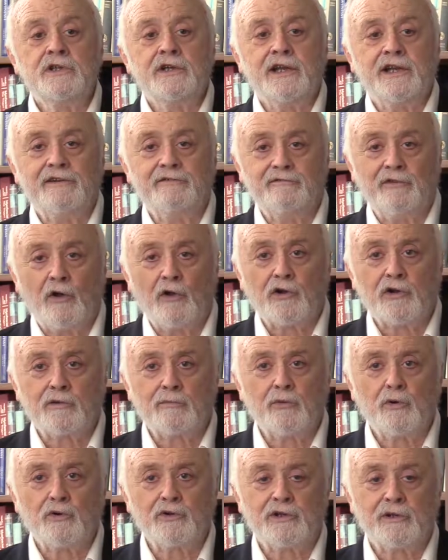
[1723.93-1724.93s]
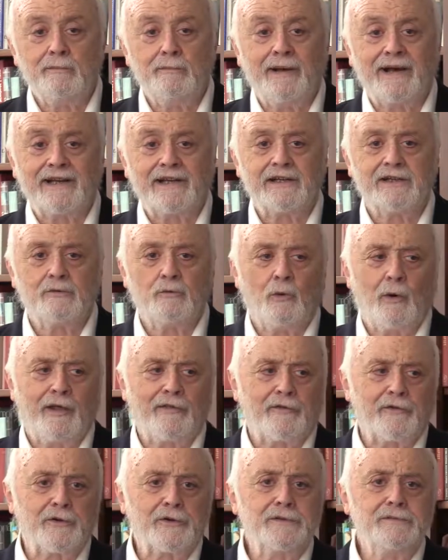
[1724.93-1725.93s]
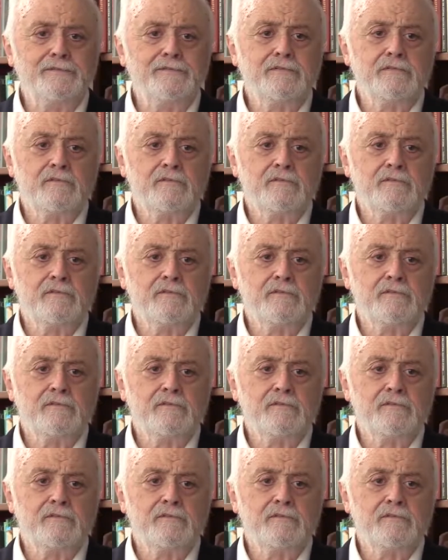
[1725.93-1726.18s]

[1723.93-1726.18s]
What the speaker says: invulnerable to mega weather,